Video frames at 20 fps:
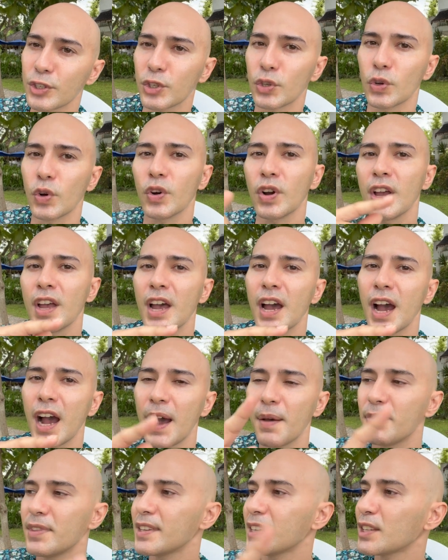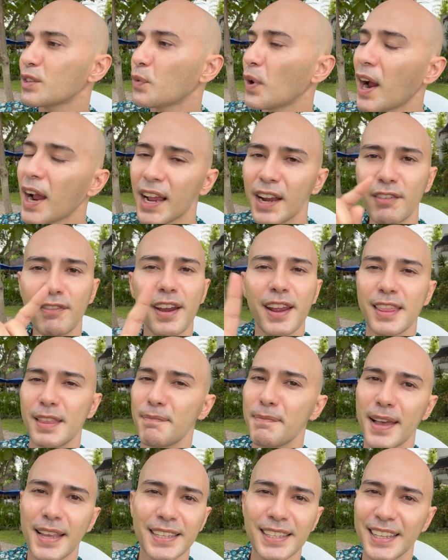So um, this is where I can find the
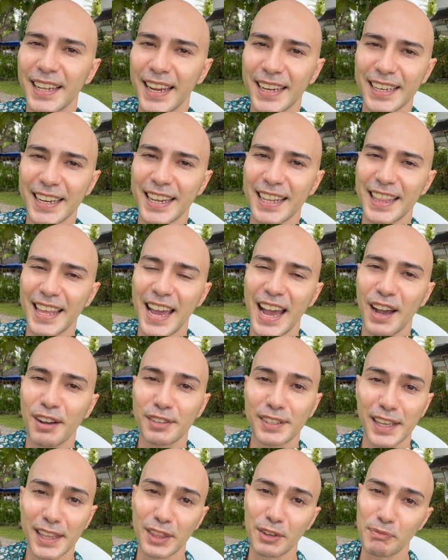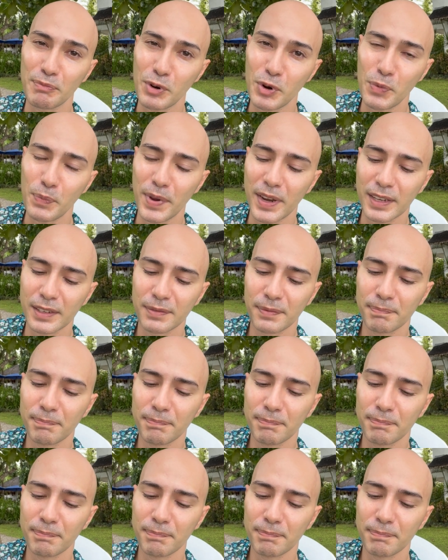best lighting in the house at the moment.